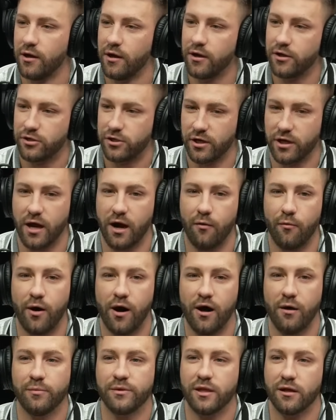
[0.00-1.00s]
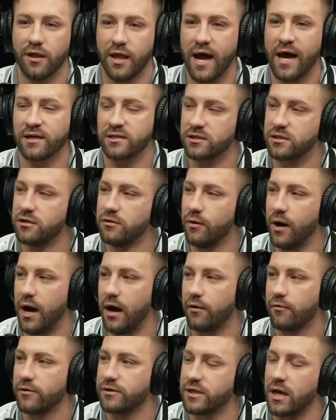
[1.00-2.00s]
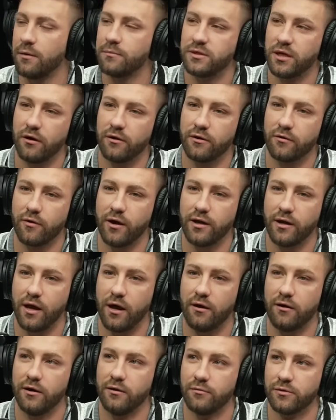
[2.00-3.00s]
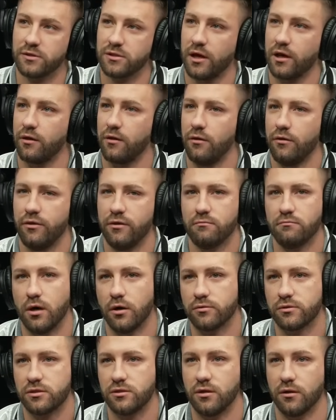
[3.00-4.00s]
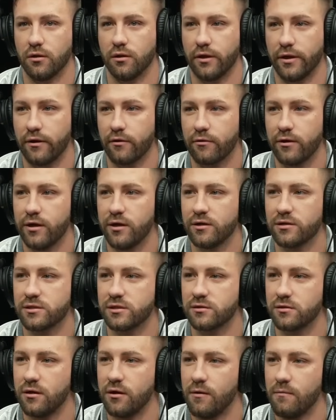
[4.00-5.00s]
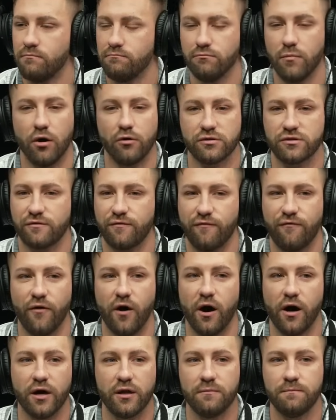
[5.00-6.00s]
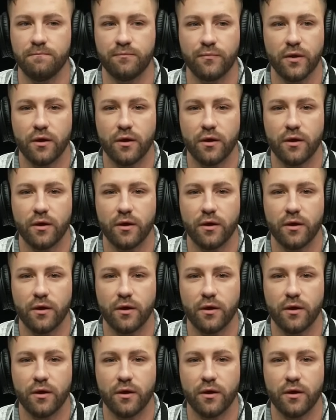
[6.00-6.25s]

Shit got wild. But the last 2 hours, I'm telling you right now, it was the most delirious, most fun.